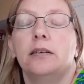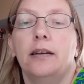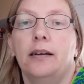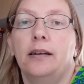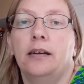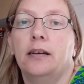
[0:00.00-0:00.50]

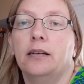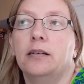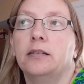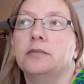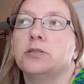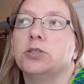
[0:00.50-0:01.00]

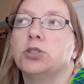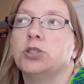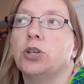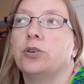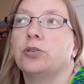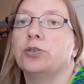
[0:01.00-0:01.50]
and
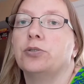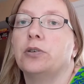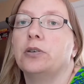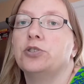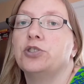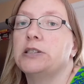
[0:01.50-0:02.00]
so
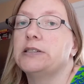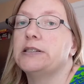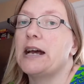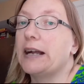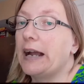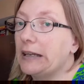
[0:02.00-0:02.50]
she's
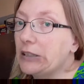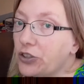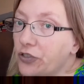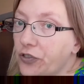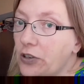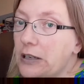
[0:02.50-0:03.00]
not cancer
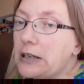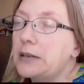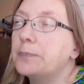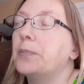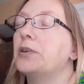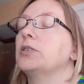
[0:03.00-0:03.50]
free,
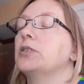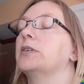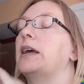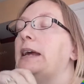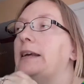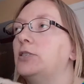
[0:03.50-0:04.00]
but the
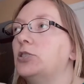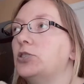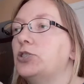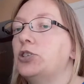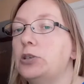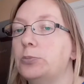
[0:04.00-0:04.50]
cancer
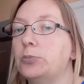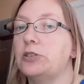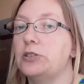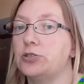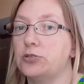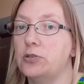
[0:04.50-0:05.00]
tumor
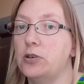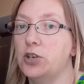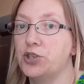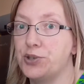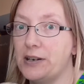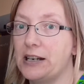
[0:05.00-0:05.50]
is
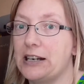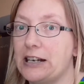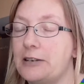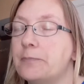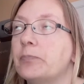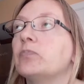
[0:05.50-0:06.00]

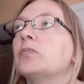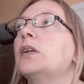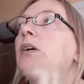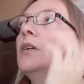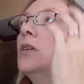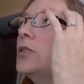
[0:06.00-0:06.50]
shrinking.
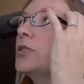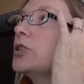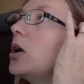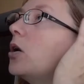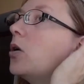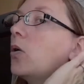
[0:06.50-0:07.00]

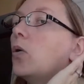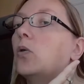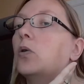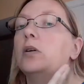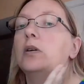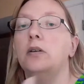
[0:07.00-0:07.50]

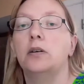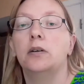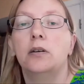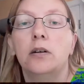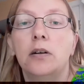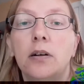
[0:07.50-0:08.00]
So
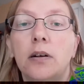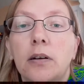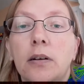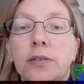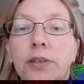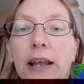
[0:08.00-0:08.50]

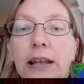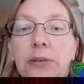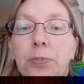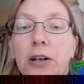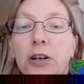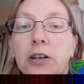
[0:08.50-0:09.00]
that's
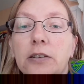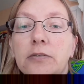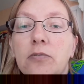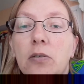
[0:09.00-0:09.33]
pretty good.